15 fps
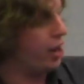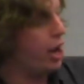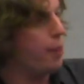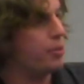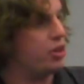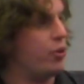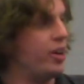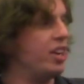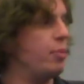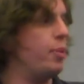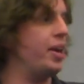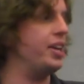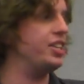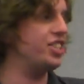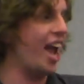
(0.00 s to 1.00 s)
pretend to
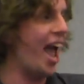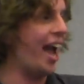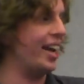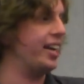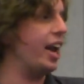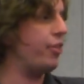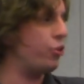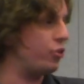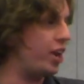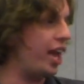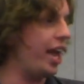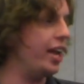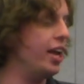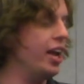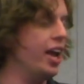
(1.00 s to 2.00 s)
be Jack another
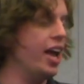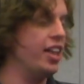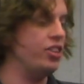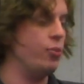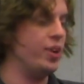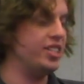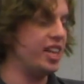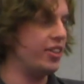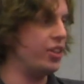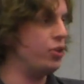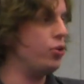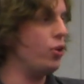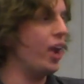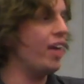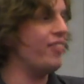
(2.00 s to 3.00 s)
day, then we say that you
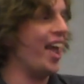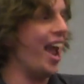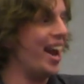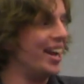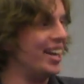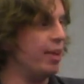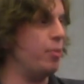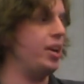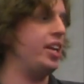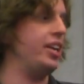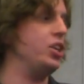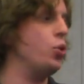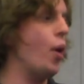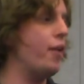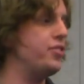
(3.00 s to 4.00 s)
don't have anonymity,
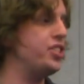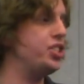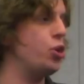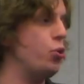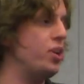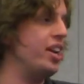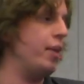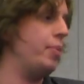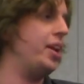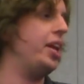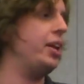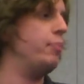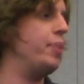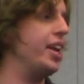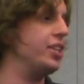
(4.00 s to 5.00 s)
you have pseudonymity
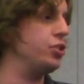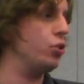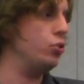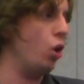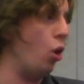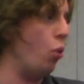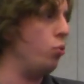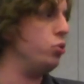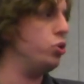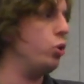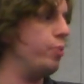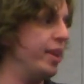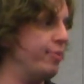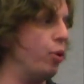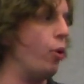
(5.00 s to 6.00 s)
because you're known to
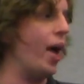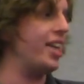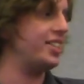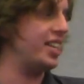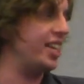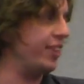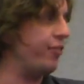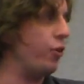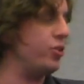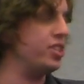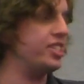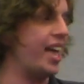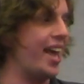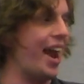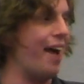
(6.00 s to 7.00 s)
people as a different
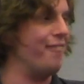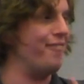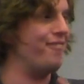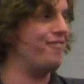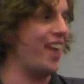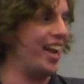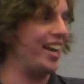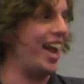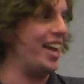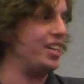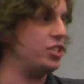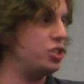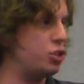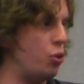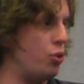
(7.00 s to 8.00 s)
set of
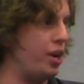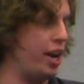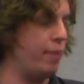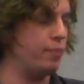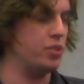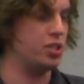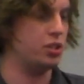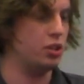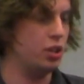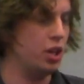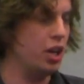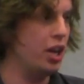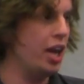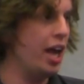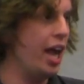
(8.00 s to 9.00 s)
finite pseudonyms.
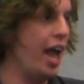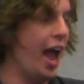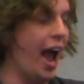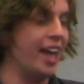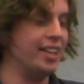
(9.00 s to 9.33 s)
And the